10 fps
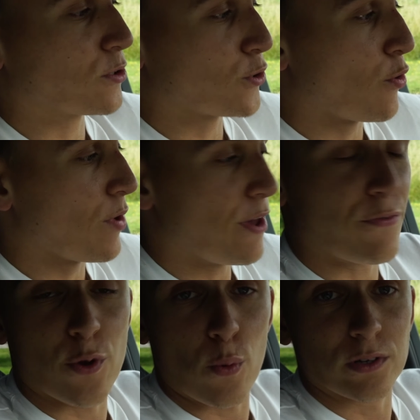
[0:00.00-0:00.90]
So
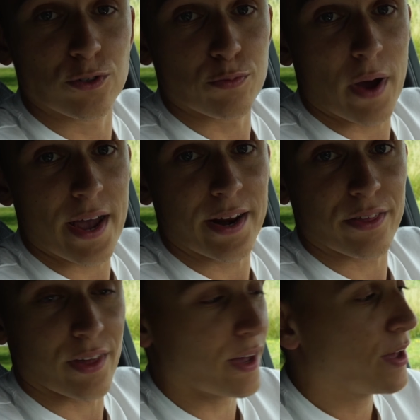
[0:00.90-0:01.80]
if you want to buy
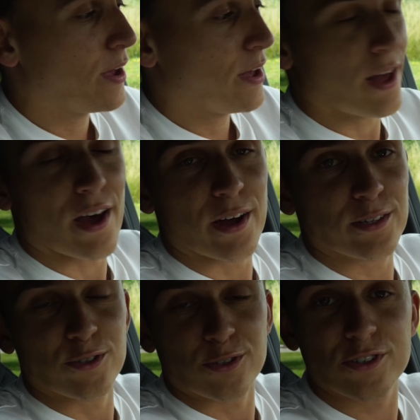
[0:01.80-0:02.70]
anything,
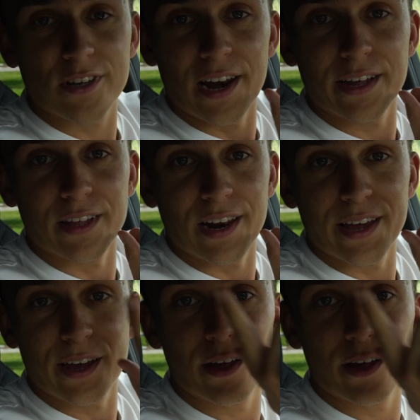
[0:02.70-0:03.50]
just click the link